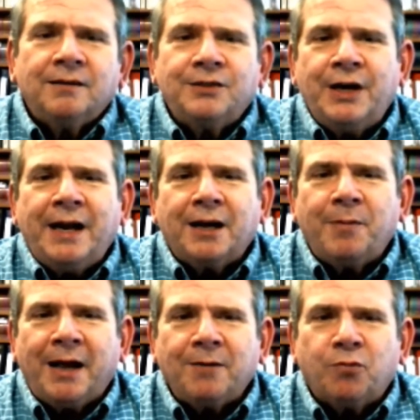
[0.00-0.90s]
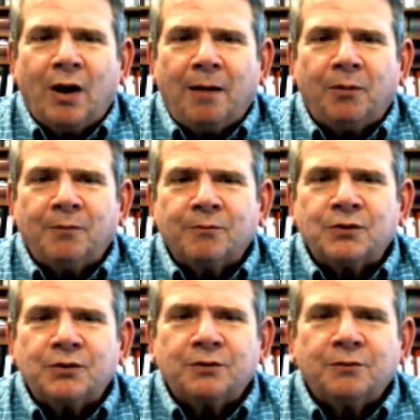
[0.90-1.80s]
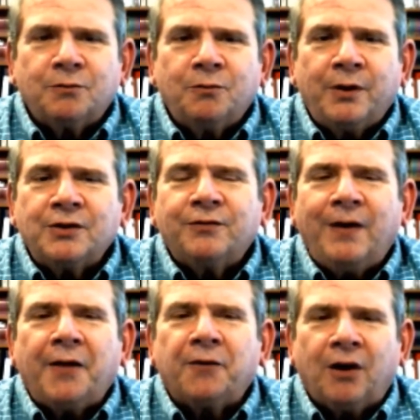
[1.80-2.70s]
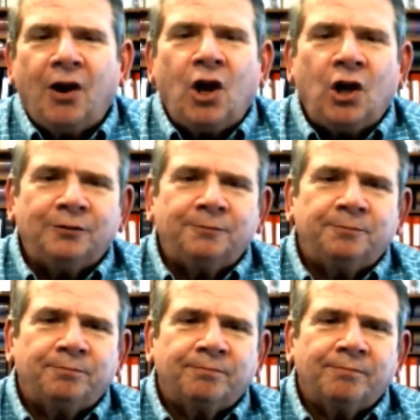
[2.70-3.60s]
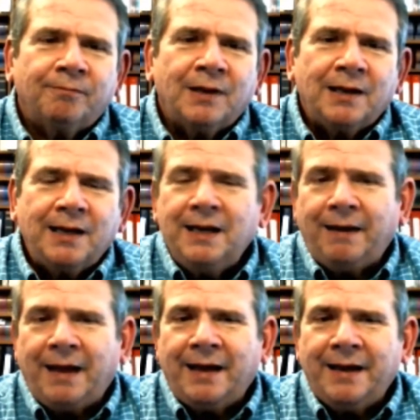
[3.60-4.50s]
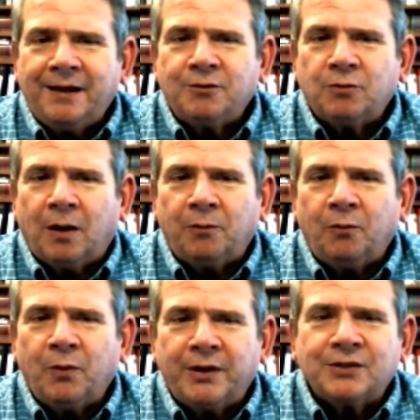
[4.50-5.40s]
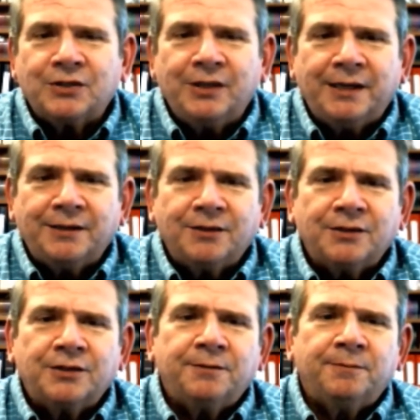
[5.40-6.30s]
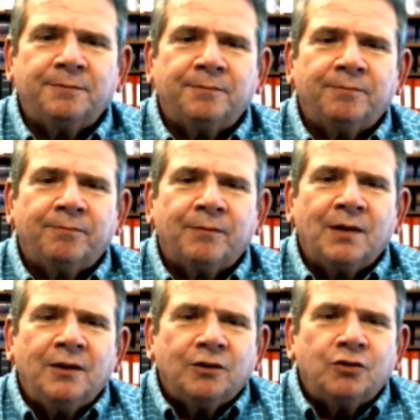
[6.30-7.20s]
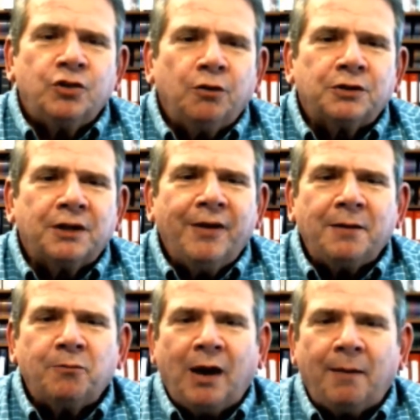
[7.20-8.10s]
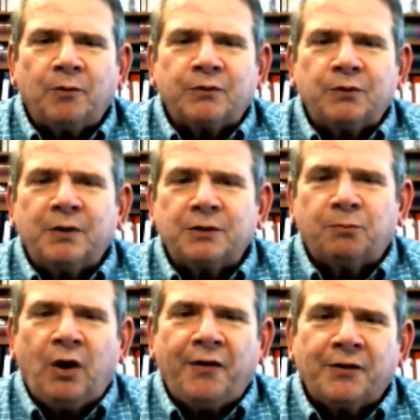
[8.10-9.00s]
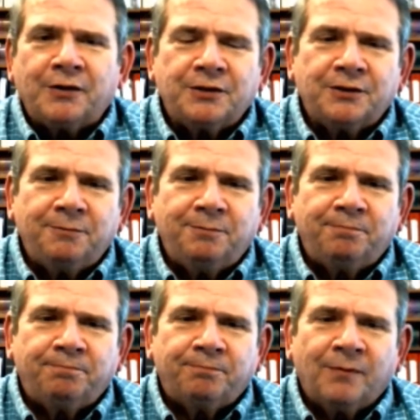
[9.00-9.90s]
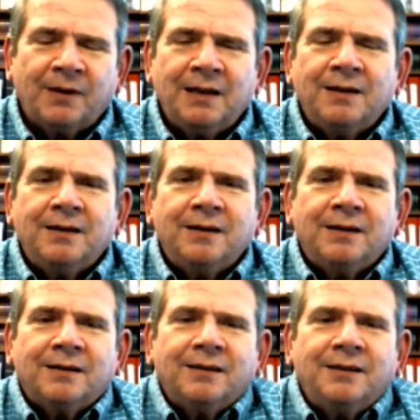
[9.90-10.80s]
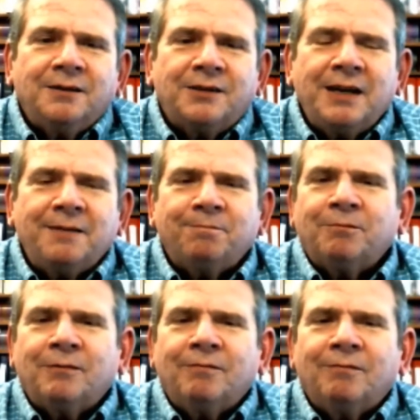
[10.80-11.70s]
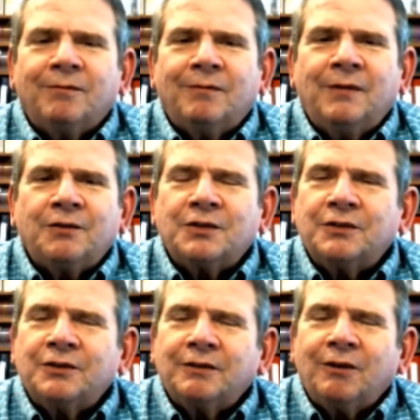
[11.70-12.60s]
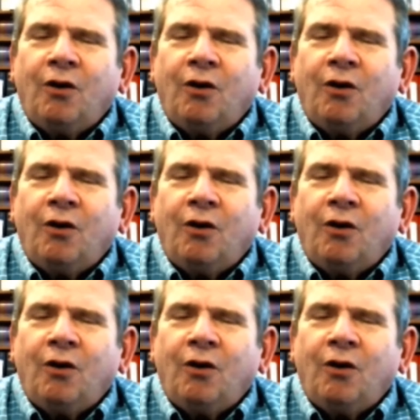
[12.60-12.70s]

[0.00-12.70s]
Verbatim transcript: Jacob had problems with his father in law. Eli had trouble with his sons. Joseph had problems with his brothers. You see, there's